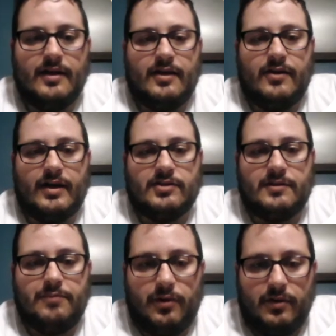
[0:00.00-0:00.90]
You're actually
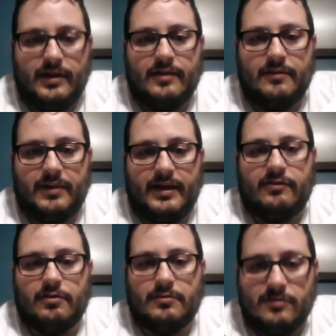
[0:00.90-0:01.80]
pulling the plant,
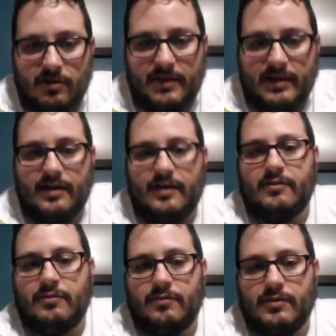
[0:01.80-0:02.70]
you're absorbing it either
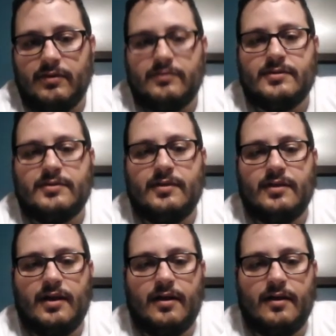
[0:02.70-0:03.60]
through the roots
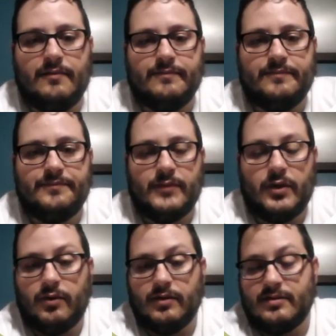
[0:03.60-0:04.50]

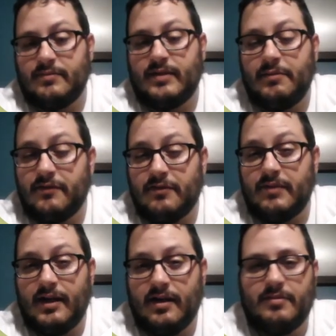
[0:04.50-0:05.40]
or sometimes from
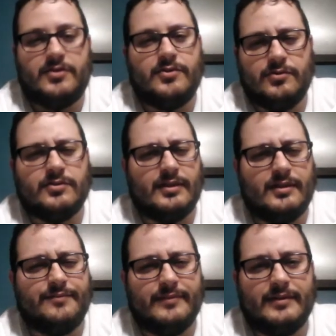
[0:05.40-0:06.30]
the air, but
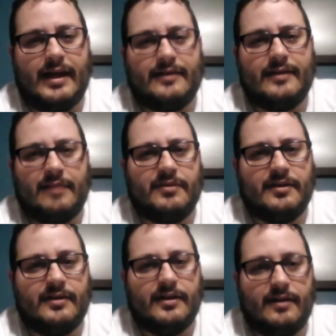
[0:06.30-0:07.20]
usually 9 times out
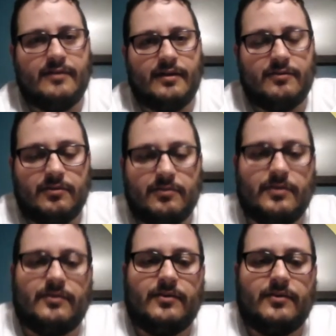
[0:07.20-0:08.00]
of 10, I'd say it's through the roots.